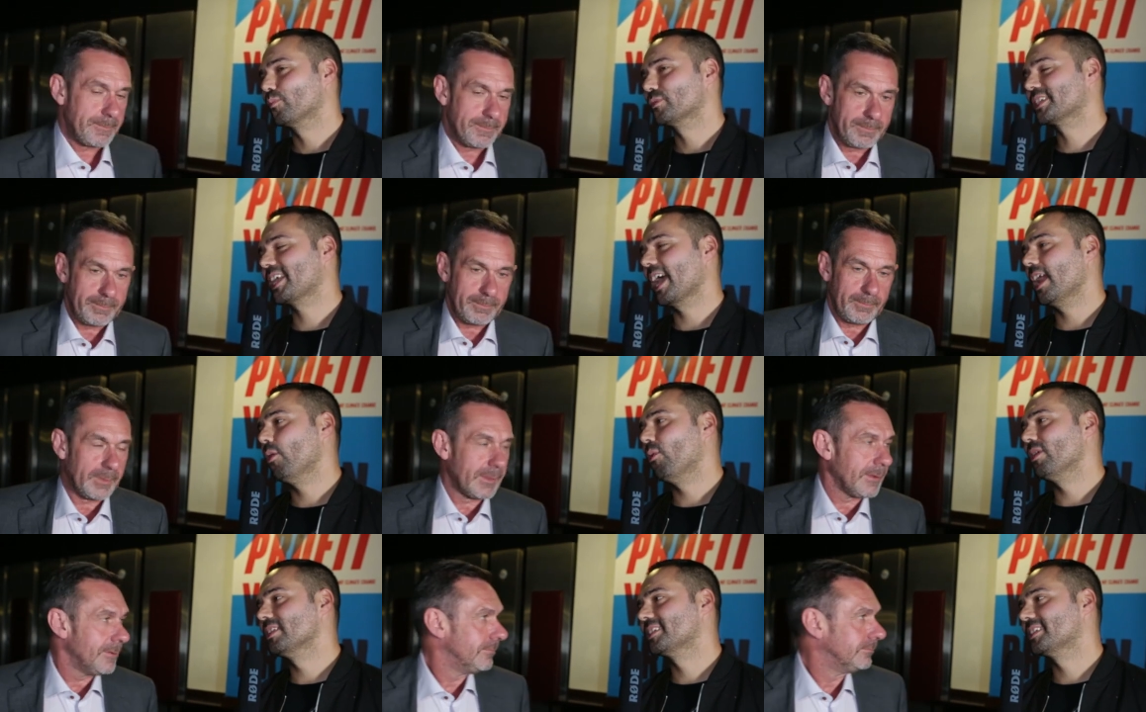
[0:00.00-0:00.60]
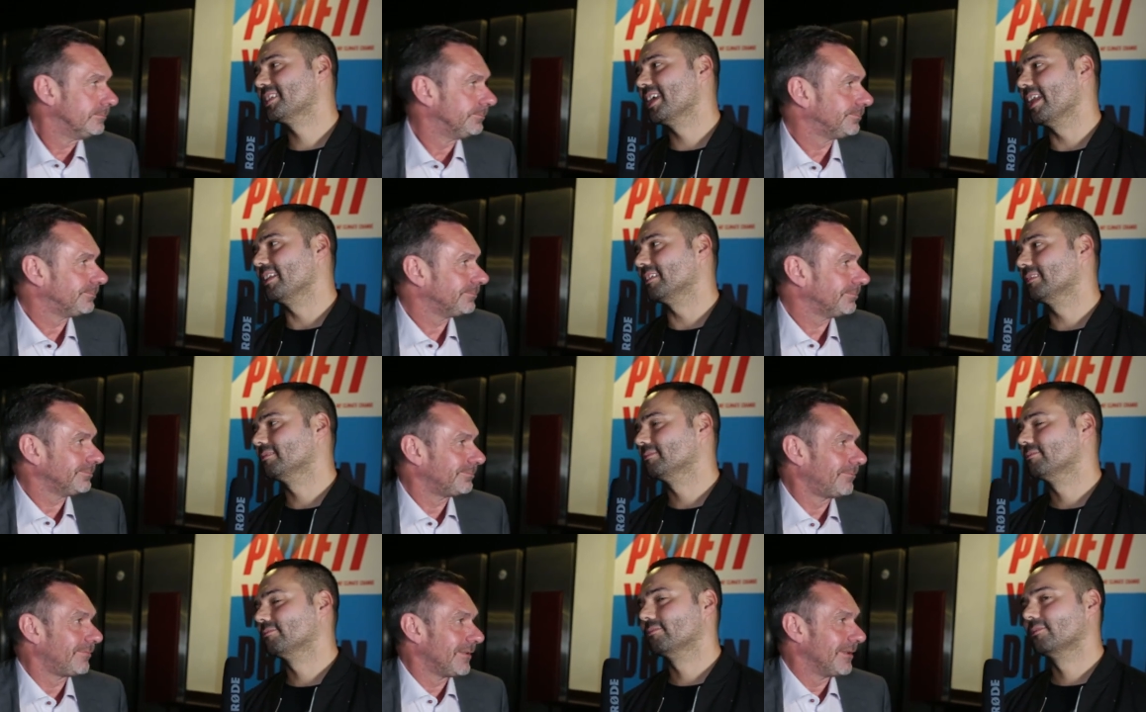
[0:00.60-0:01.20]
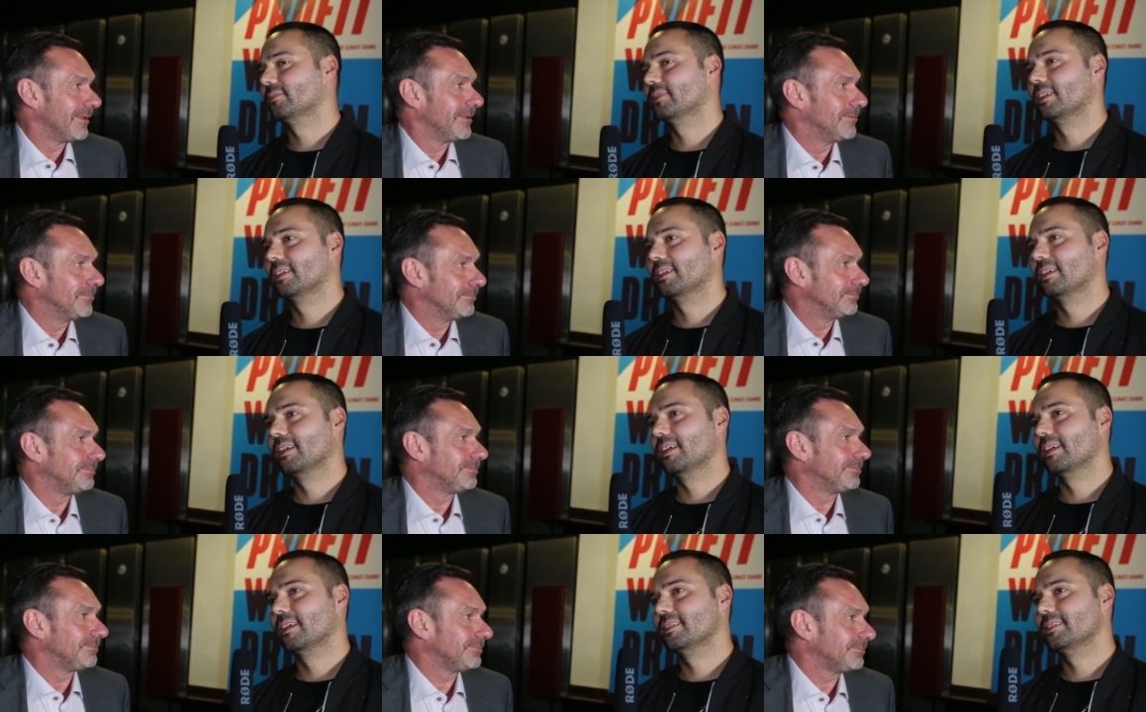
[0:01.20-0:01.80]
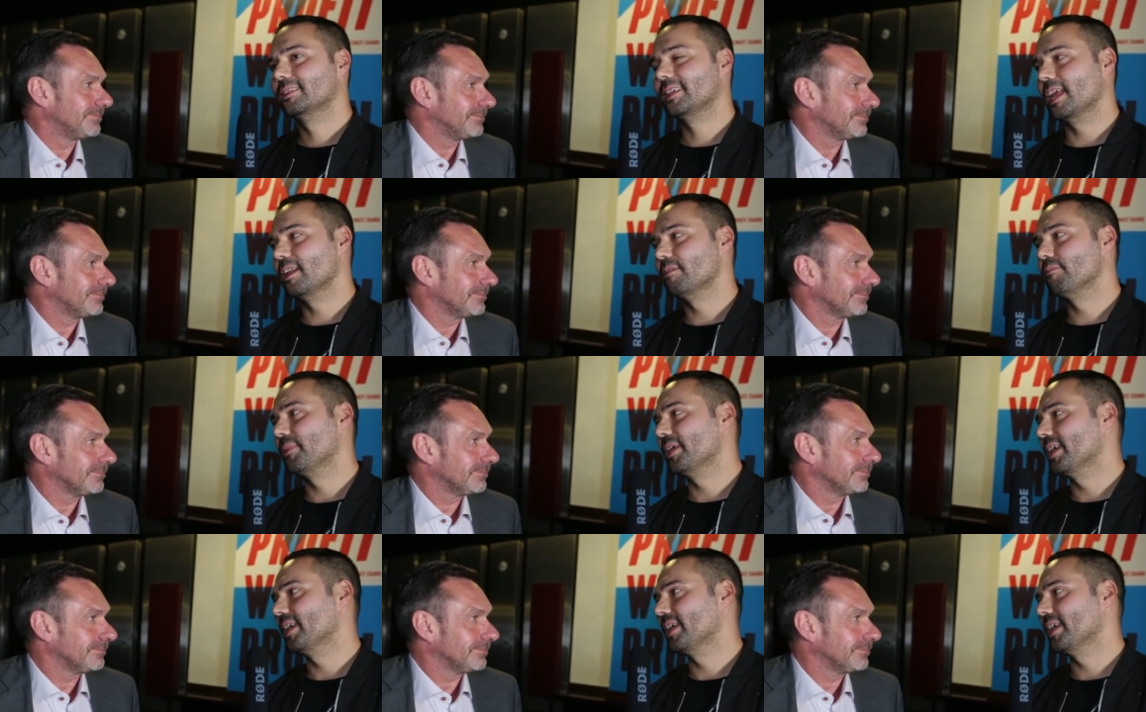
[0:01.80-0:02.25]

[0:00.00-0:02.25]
Speaker 1: Scale of 1 to 10. 10